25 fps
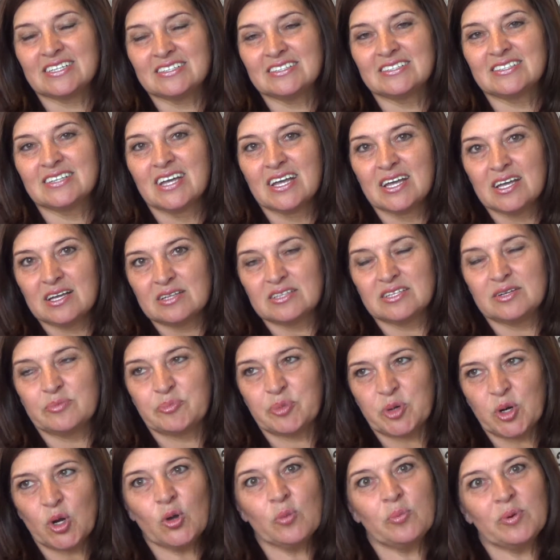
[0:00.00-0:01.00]
And the
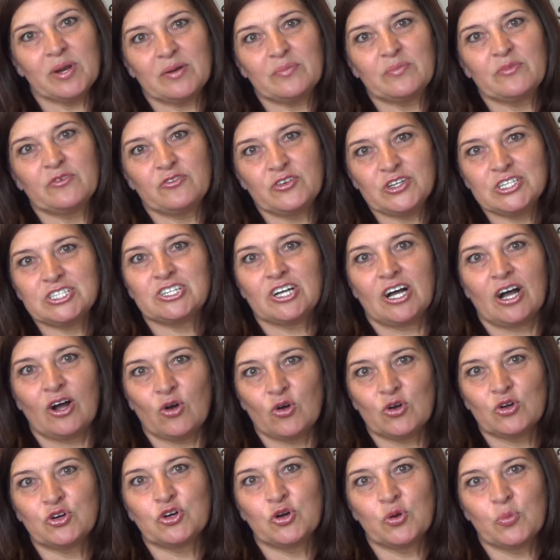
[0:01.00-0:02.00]
problem with
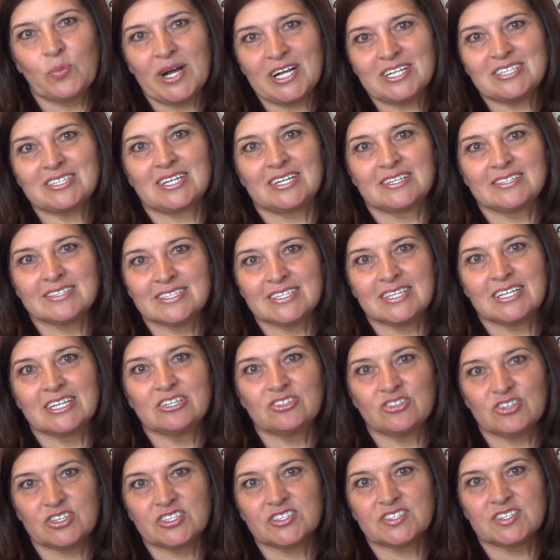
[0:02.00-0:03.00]
our Roma
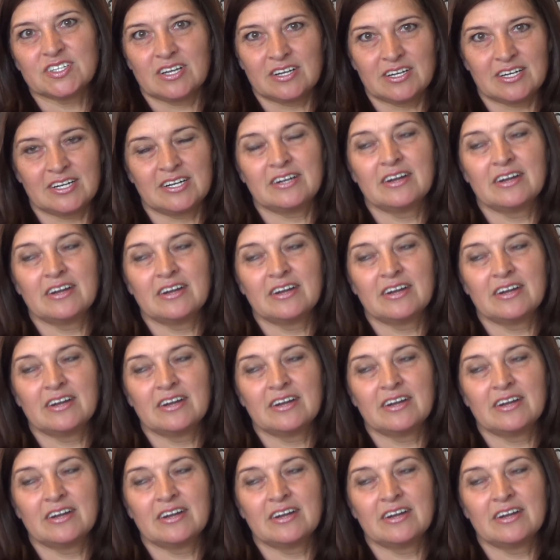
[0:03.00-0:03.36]
translators